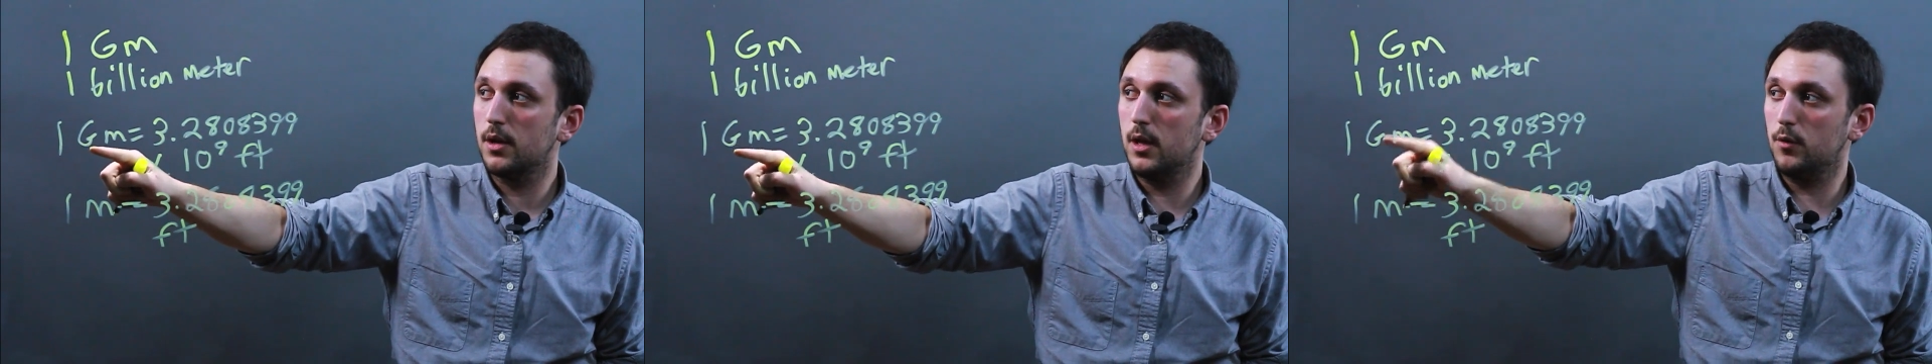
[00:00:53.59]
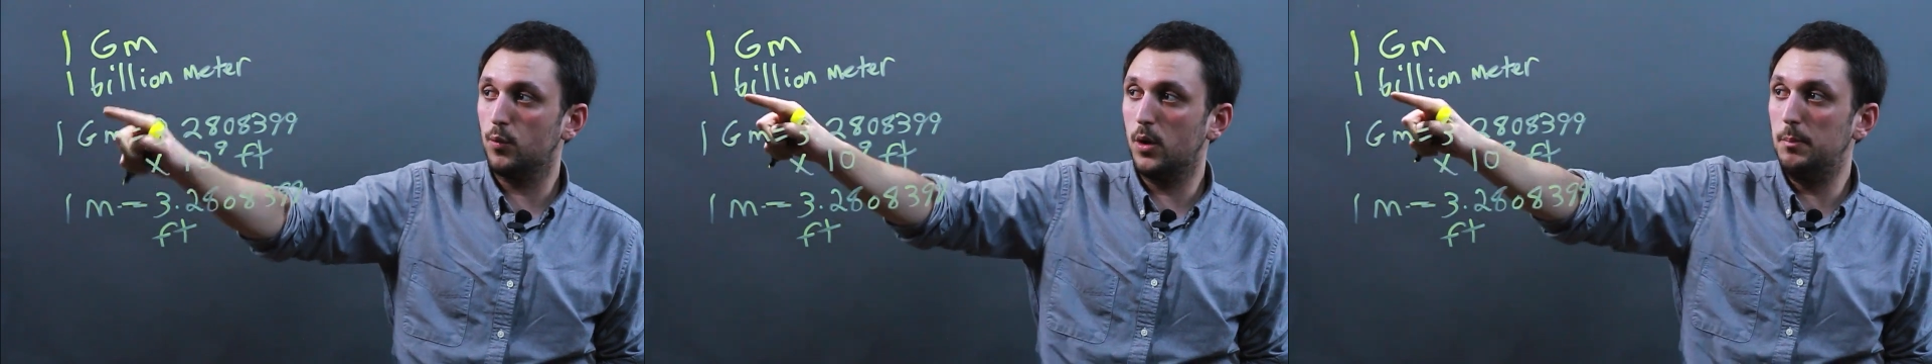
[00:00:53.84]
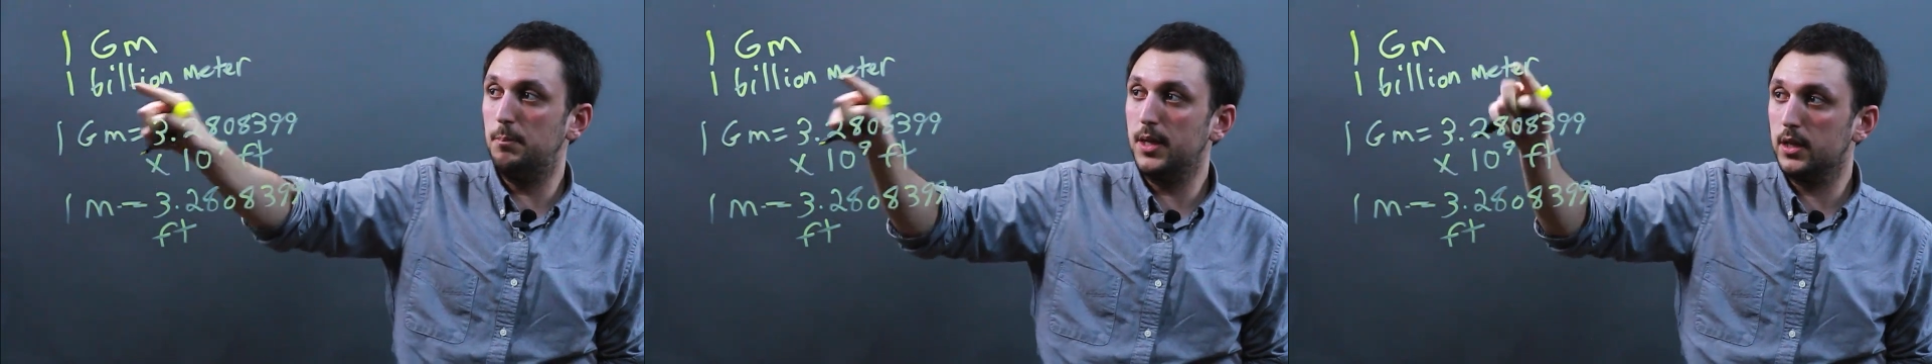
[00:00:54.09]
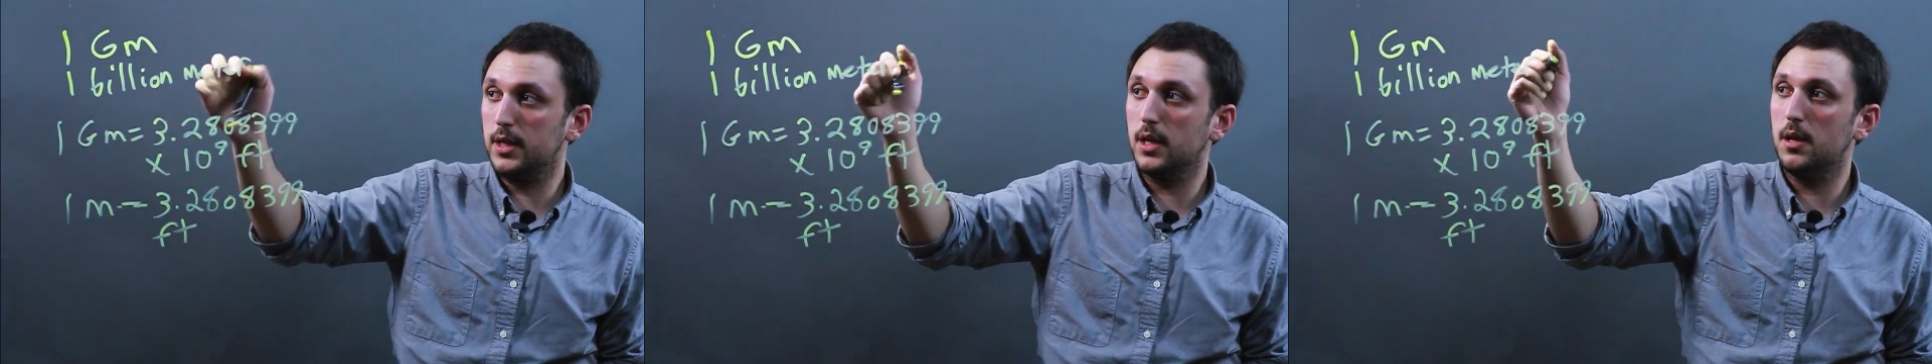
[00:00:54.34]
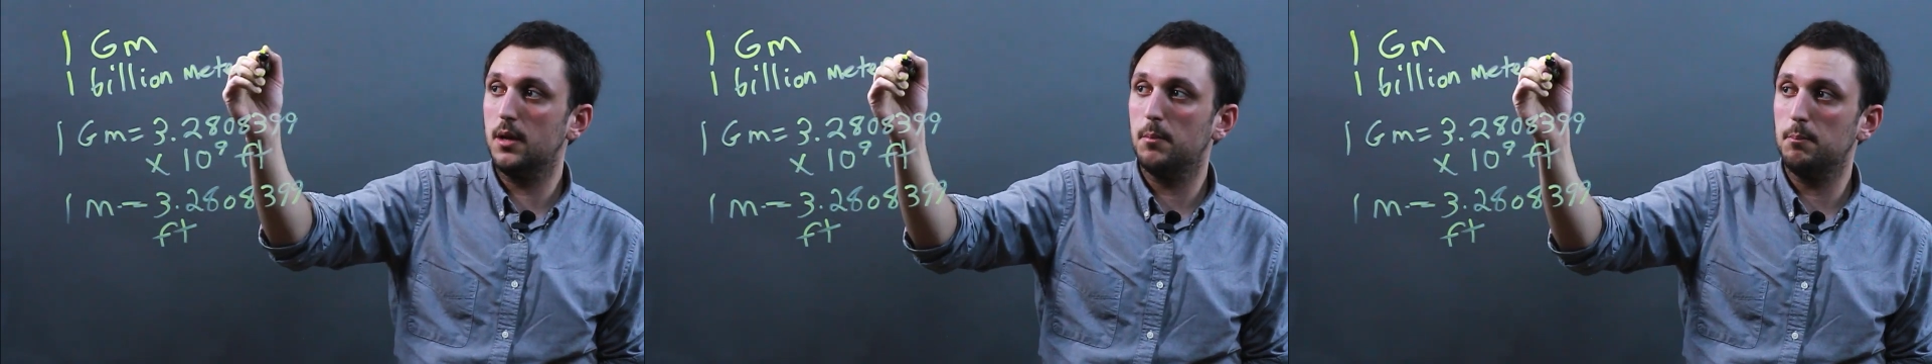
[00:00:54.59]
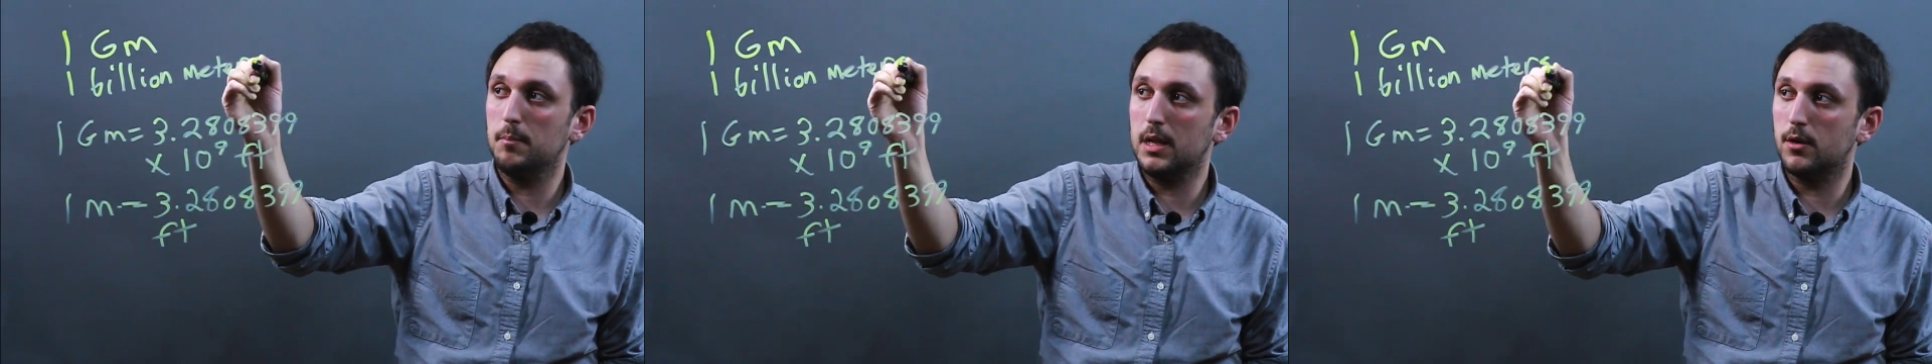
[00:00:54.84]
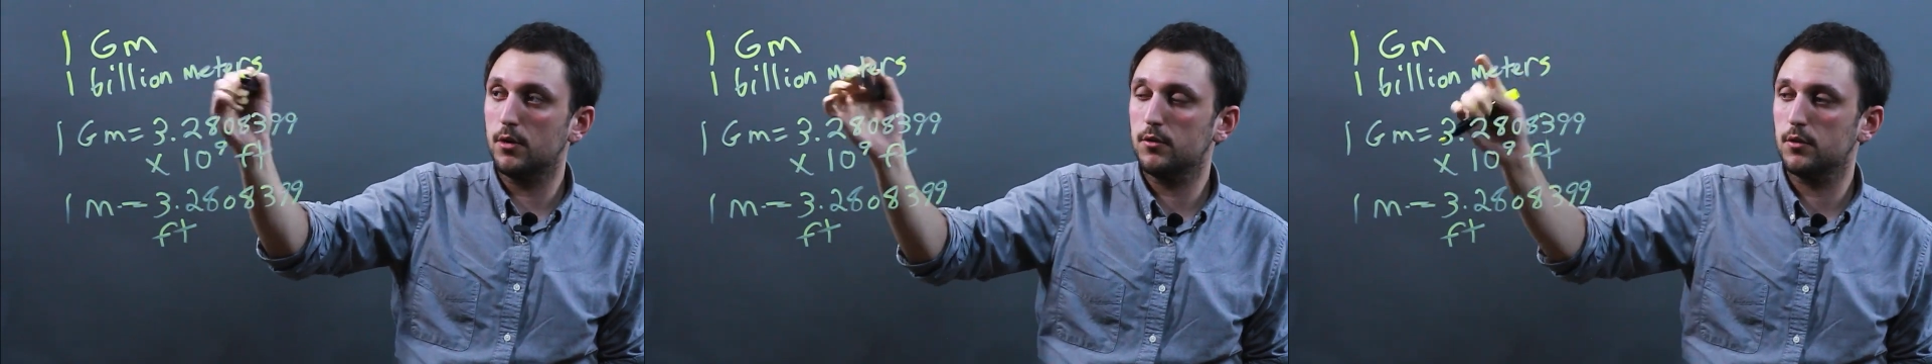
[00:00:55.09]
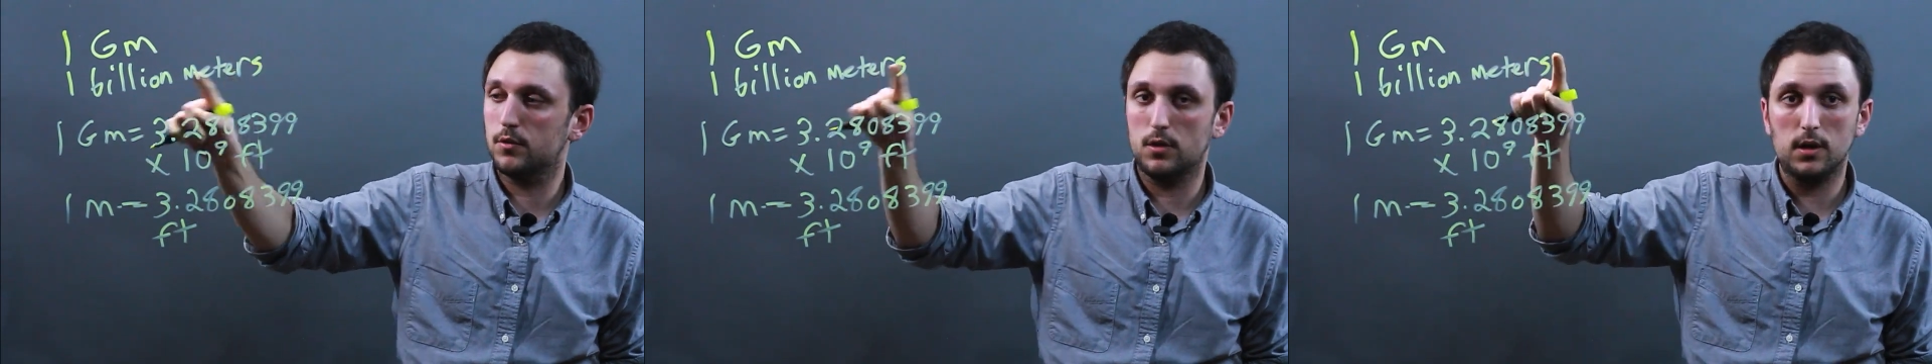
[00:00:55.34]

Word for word: is 1 billion meters,